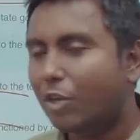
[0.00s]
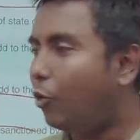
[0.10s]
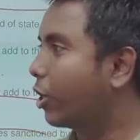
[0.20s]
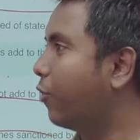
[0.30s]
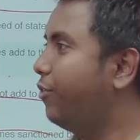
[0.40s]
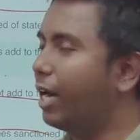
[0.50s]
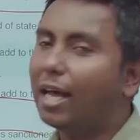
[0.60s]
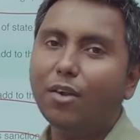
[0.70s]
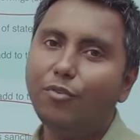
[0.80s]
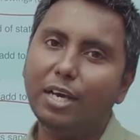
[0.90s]
okay we
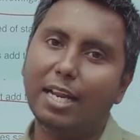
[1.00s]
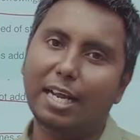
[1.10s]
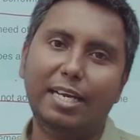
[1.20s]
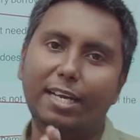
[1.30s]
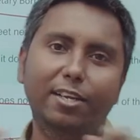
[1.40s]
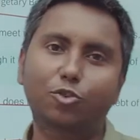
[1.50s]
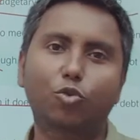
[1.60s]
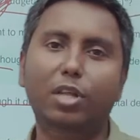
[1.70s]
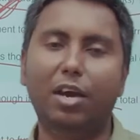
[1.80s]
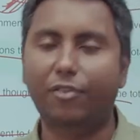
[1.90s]
are we are adhering to
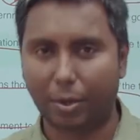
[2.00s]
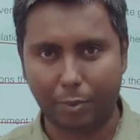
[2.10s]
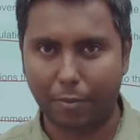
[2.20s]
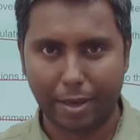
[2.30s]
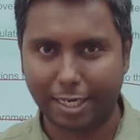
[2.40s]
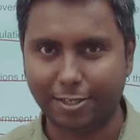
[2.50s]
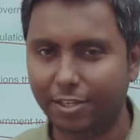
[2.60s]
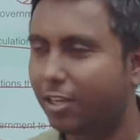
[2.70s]
the FRBM Act.